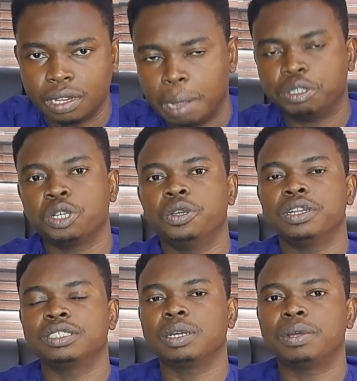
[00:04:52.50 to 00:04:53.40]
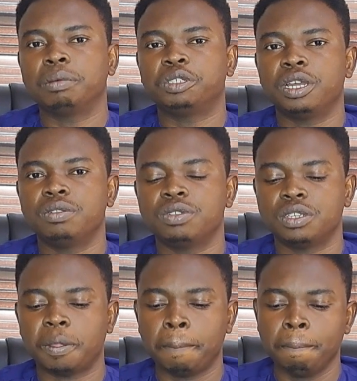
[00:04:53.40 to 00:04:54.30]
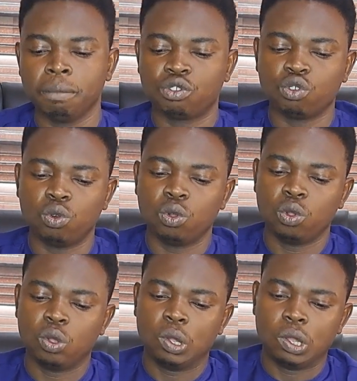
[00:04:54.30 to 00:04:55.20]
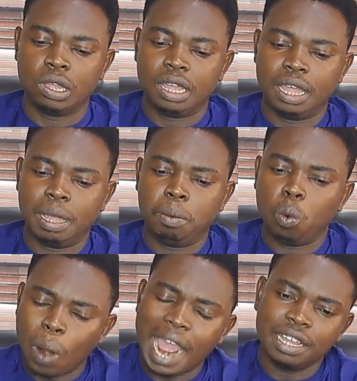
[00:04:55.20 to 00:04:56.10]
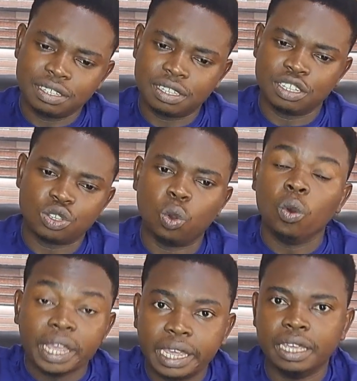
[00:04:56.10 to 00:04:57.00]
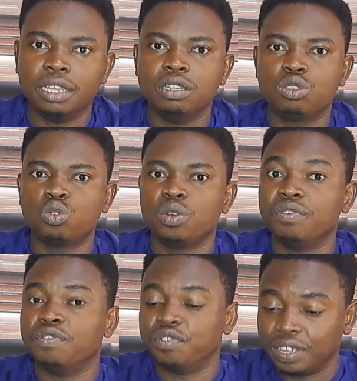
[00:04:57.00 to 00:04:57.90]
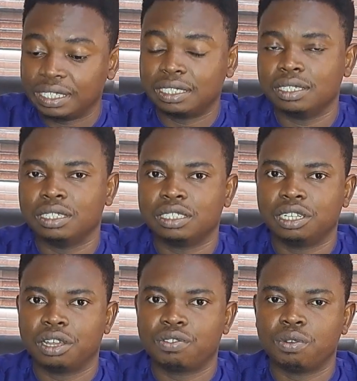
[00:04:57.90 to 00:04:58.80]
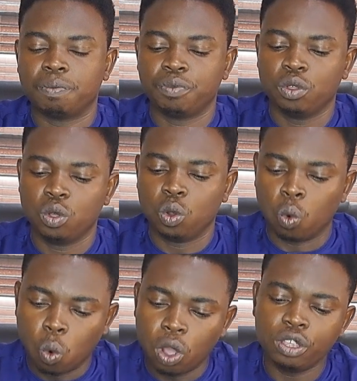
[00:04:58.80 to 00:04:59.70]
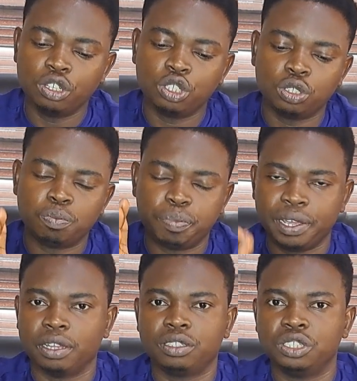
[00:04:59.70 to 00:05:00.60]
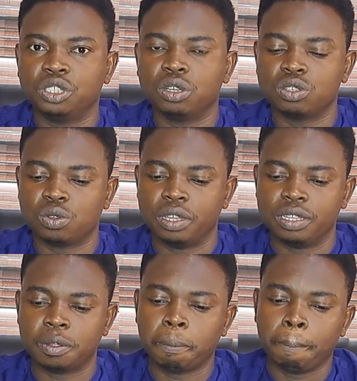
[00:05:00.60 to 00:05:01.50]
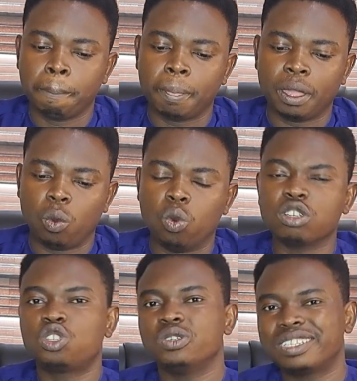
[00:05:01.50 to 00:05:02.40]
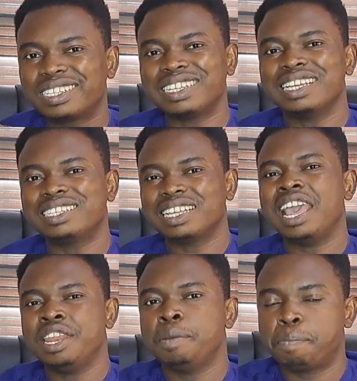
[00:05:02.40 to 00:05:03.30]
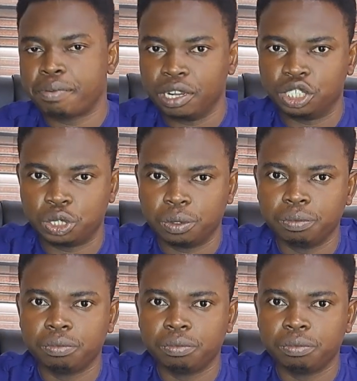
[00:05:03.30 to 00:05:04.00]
I'm sure you understand what I'm trying to say. So why is it okay to invest in this sector? What you should pay attention to is once you sense any pressure,